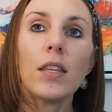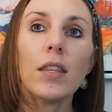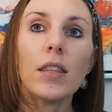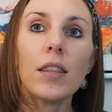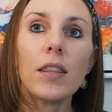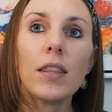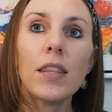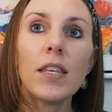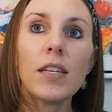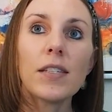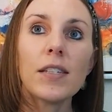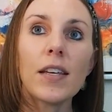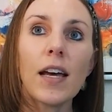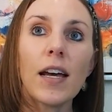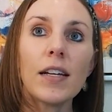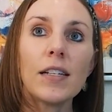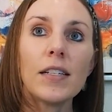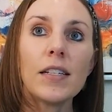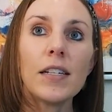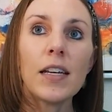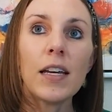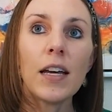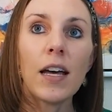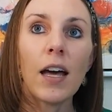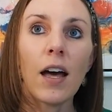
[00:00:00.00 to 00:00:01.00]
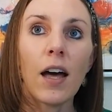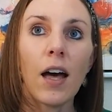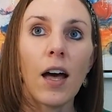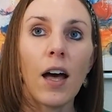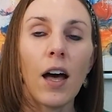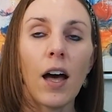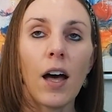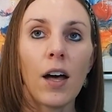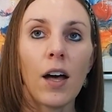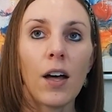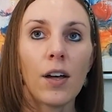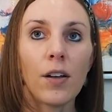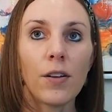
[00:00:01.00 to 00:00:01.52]
This
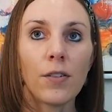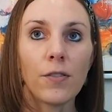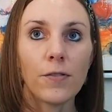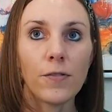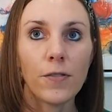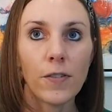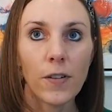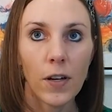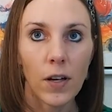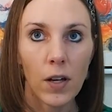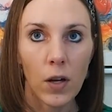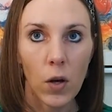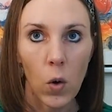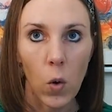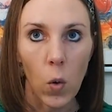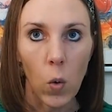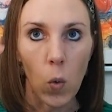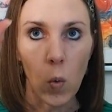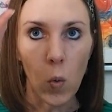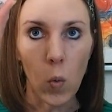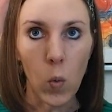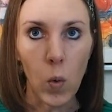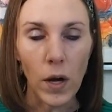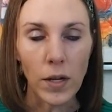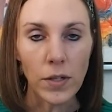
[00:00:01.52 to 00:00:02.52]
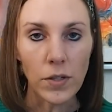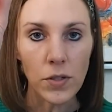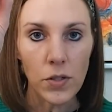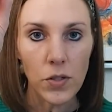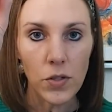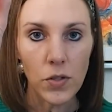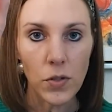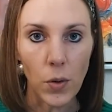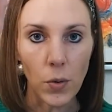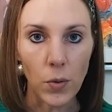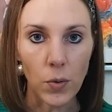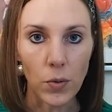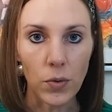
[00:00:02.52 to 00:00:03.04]
idea of one
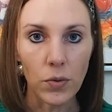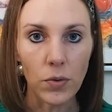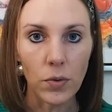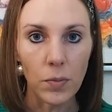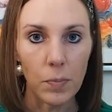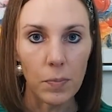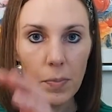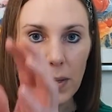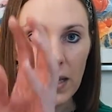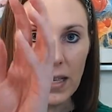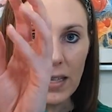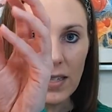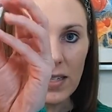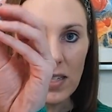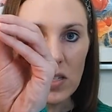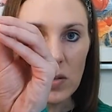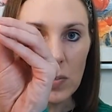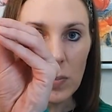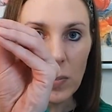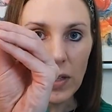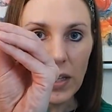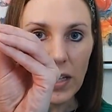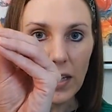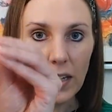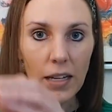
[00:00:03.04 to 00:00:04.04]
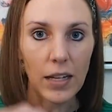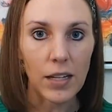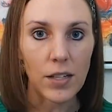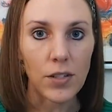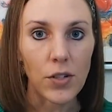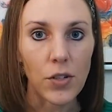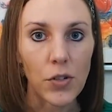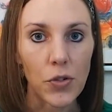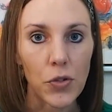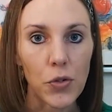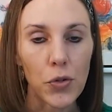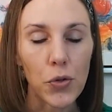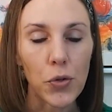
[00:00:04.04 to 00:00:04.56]
soul being split
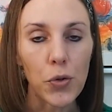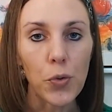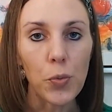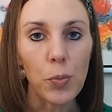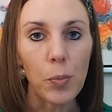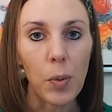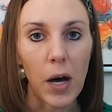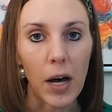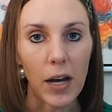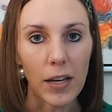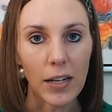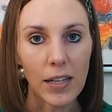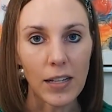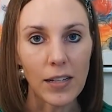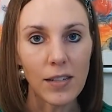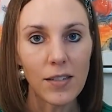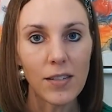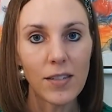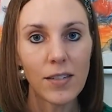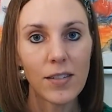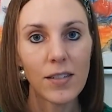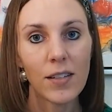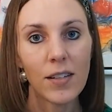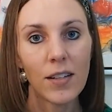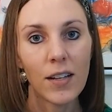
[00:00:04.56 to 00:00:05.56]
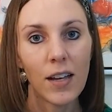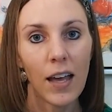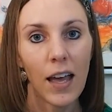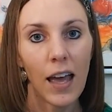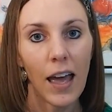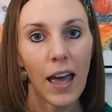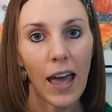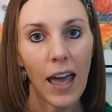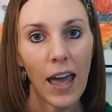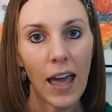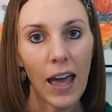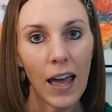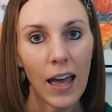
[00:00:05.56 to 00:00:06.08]
into two bodies
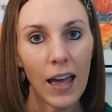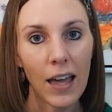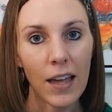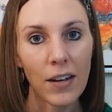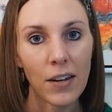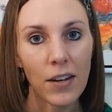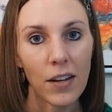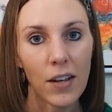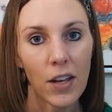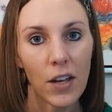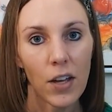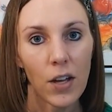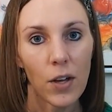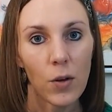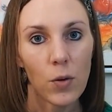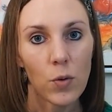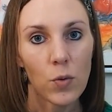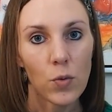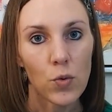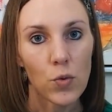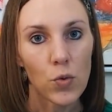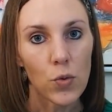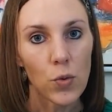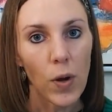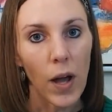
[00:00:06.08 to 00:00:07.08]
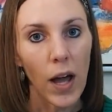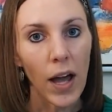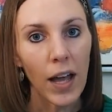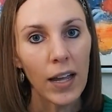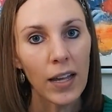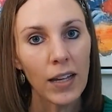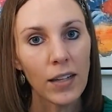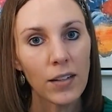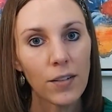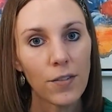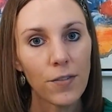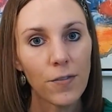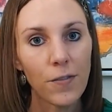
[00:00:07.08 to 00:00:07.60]
and
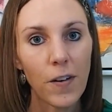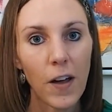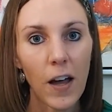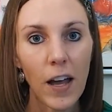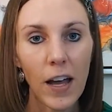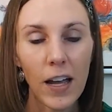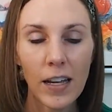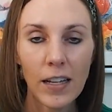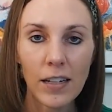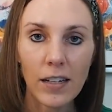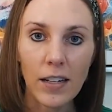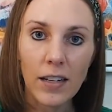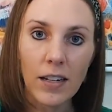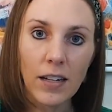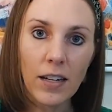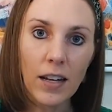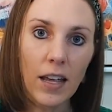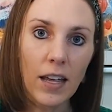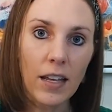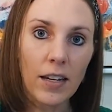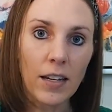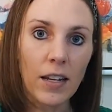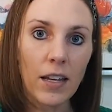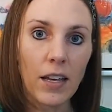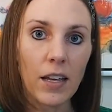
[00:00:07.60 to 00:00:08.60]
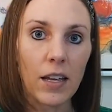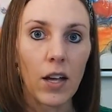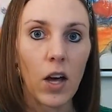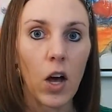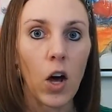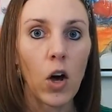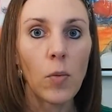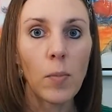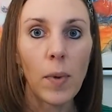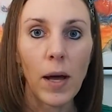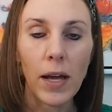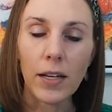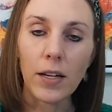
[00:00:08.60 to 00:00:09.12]
trying to find and an
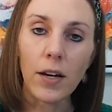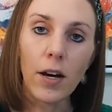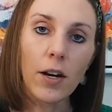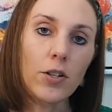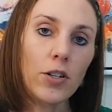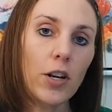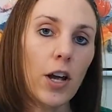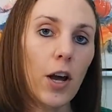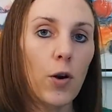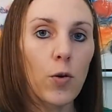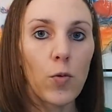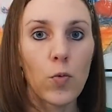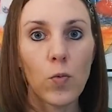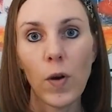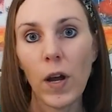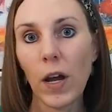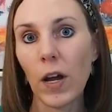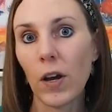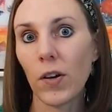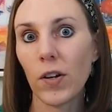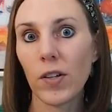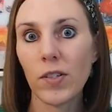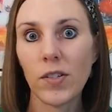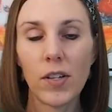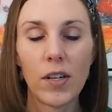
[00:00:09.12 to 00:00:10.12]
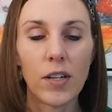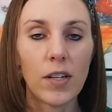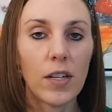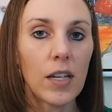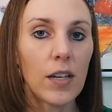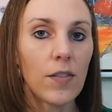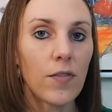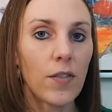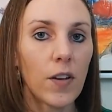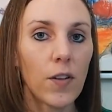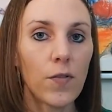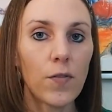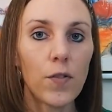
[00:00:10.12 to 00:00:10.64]
oh my gosh, how rare is it
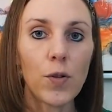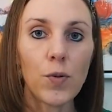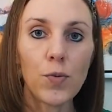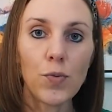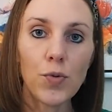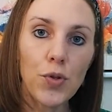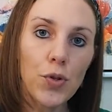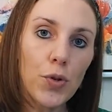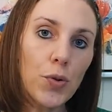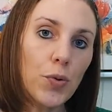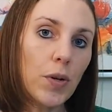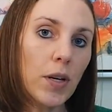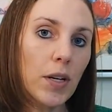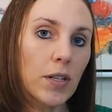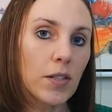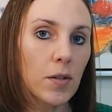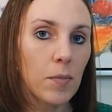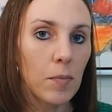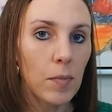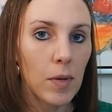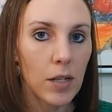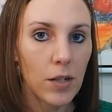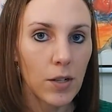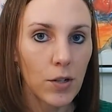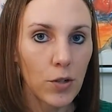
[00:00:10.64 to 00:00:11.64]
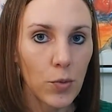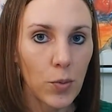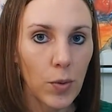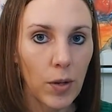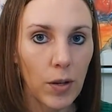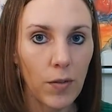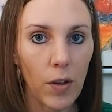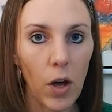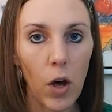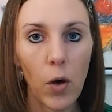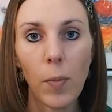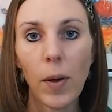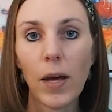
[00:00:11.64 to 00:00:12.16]
even if you do get to meet your
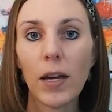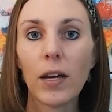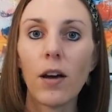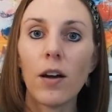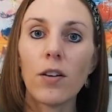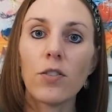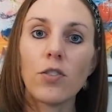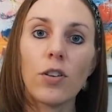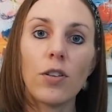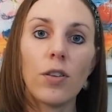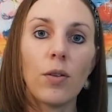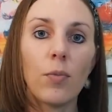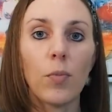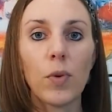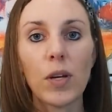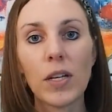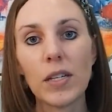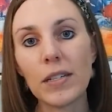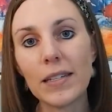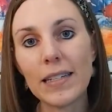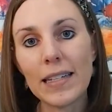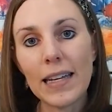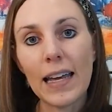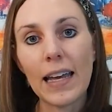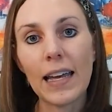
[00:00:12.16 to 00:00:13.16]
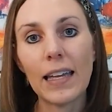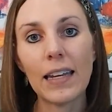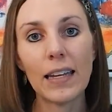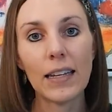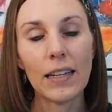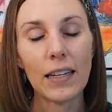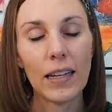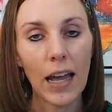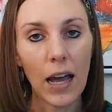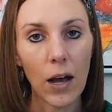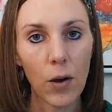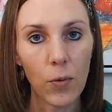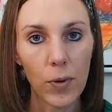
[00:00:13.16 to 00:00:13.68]
twin? Oh my gosh, and then we did,
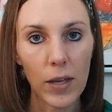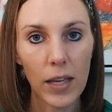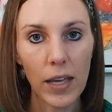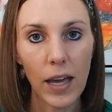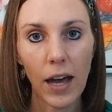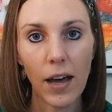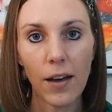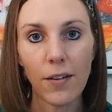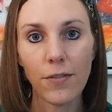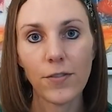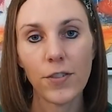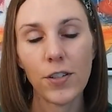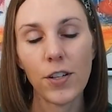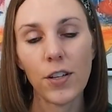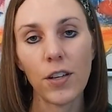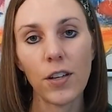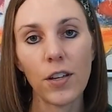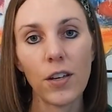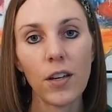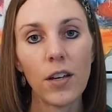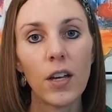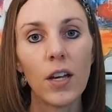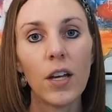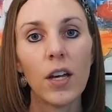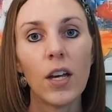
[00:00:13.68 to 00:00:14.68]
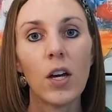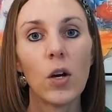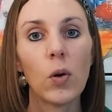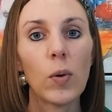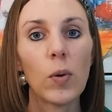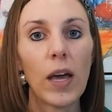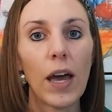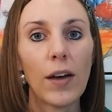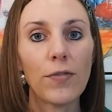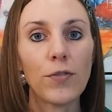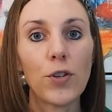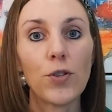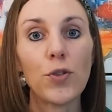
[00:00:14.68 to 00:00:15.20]
and now we have to
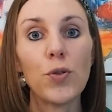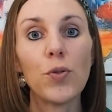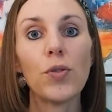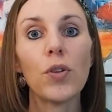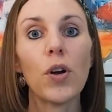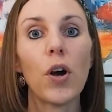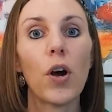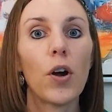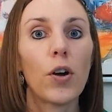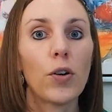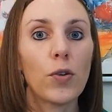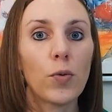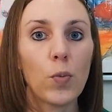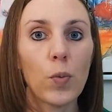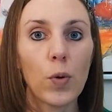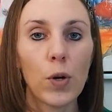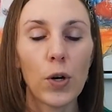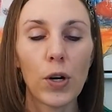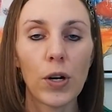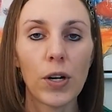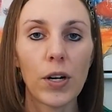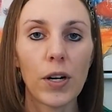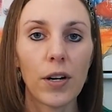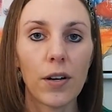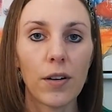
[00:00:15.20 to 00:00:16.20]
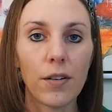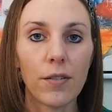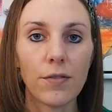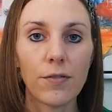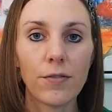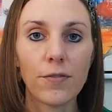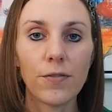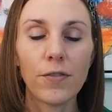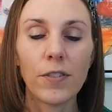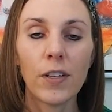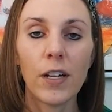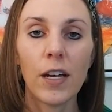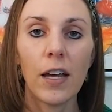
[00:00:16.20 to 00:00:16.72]
we have to do the hard work
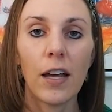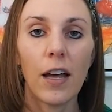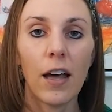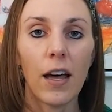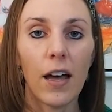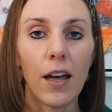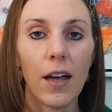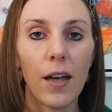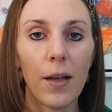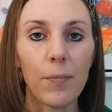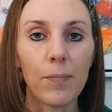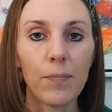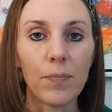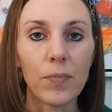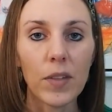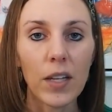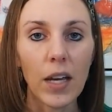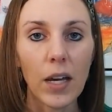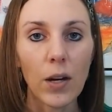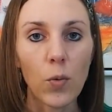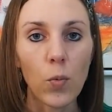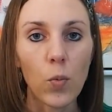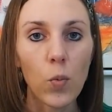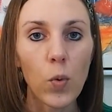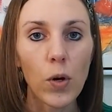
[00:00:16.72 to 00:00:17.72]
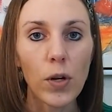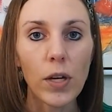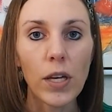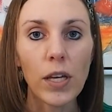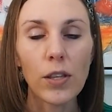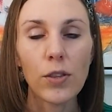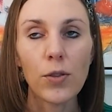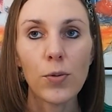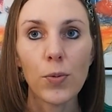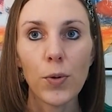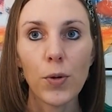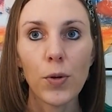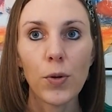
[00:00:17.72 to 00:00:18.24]
of um, kind of
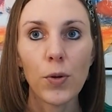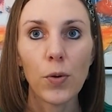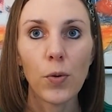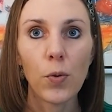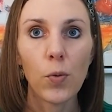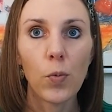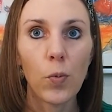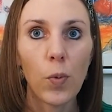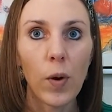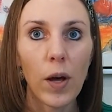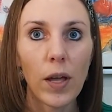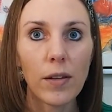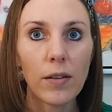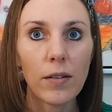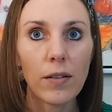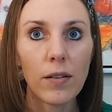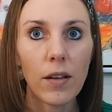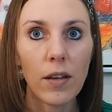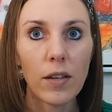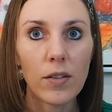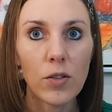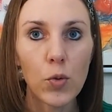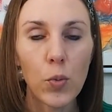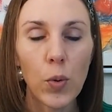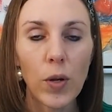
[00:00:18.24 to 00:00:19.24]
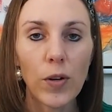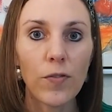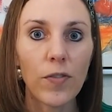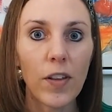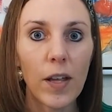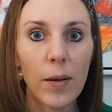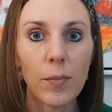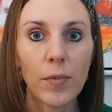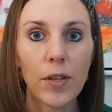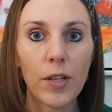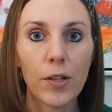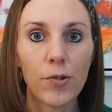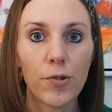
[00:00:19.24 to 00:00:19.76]
working through what twin
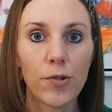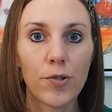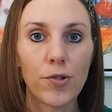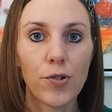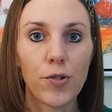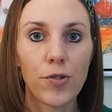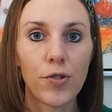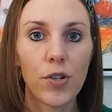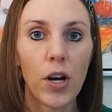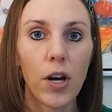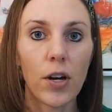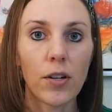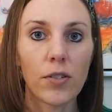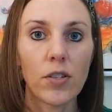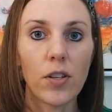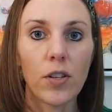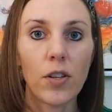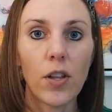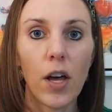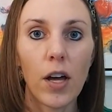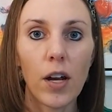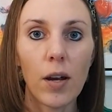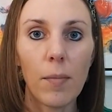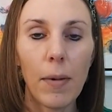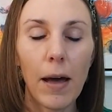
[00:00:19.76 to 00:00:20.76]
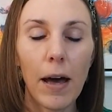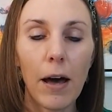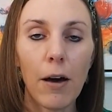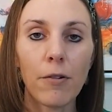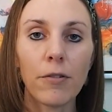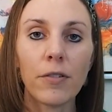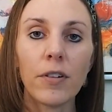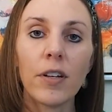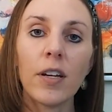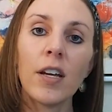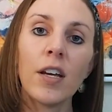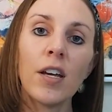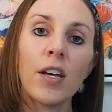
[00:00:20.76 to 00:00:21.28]
flame literature talks a lot
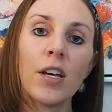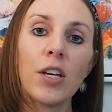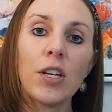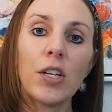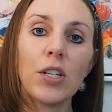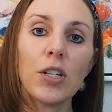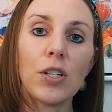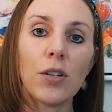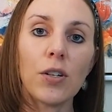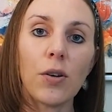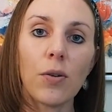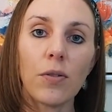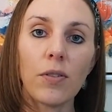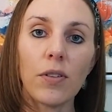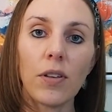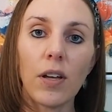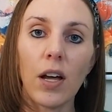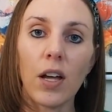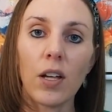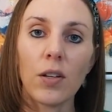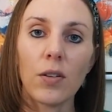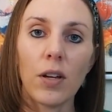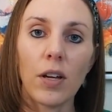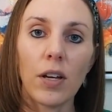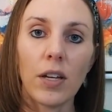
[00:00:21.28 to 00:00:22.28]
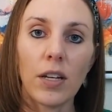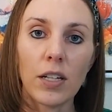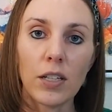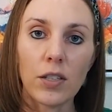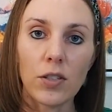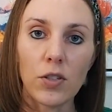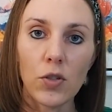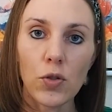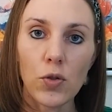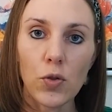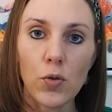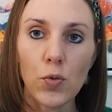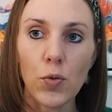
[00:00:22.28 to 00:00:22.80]
about you know an
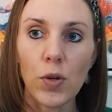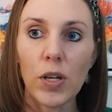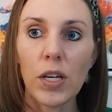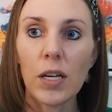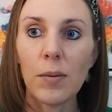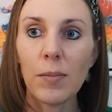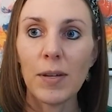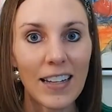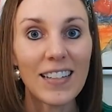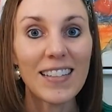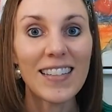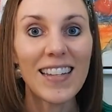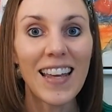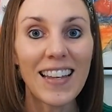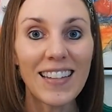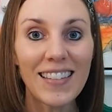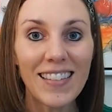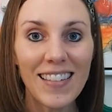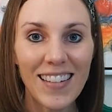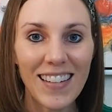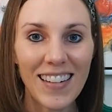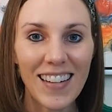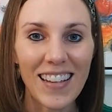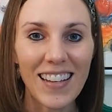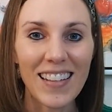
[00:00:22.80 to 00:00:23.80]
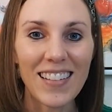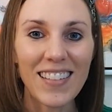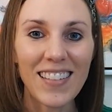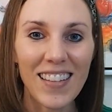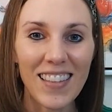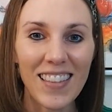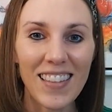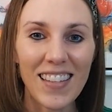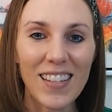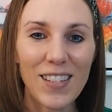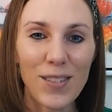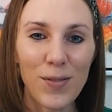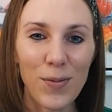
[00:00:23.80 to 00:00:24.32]
extreme intensity to
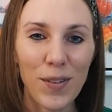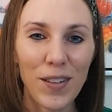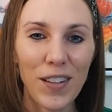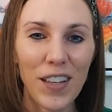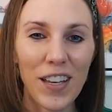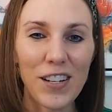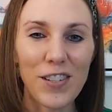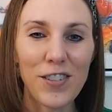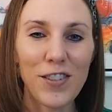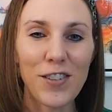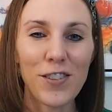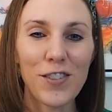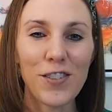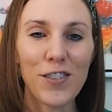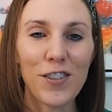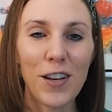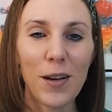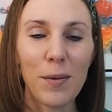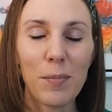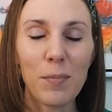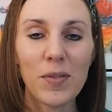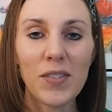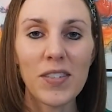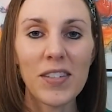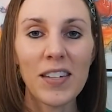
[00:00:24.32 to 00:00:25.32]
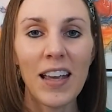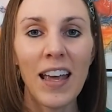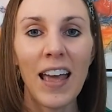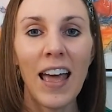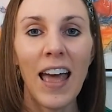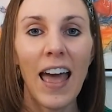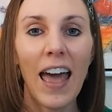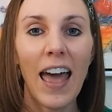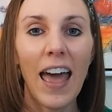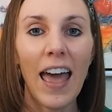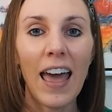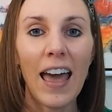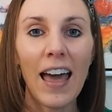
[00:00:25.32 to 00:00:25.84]
these relationships
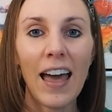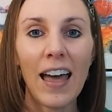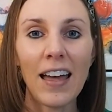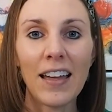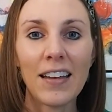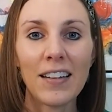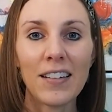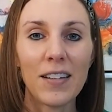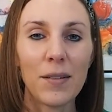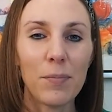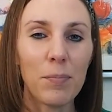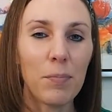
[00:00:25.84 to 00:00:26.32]
and